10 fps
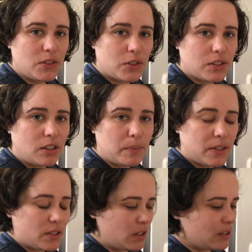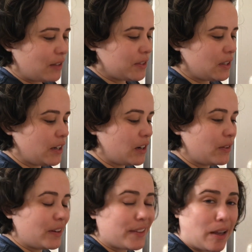There's a little bit of sauce left in here.
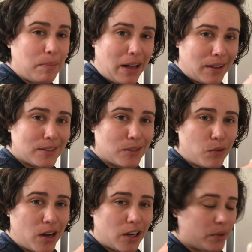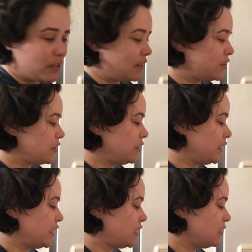We've got that pasta water we saved
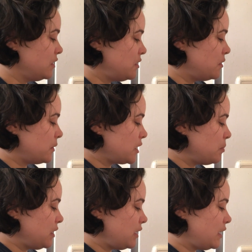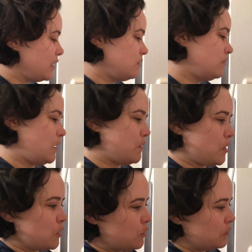earlier. I'm going to put like, I don't
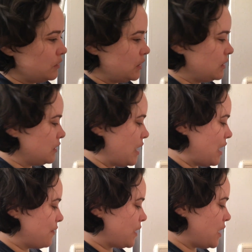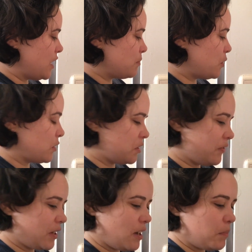know, half a cup, quarter of
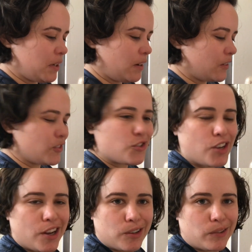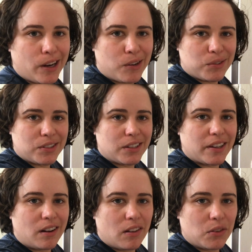a cup in here and shake it around to
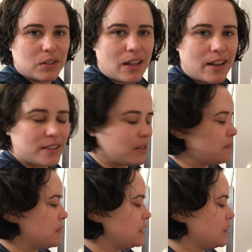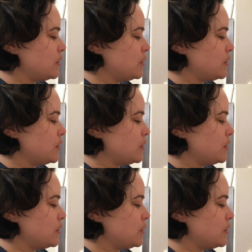get all those last bits of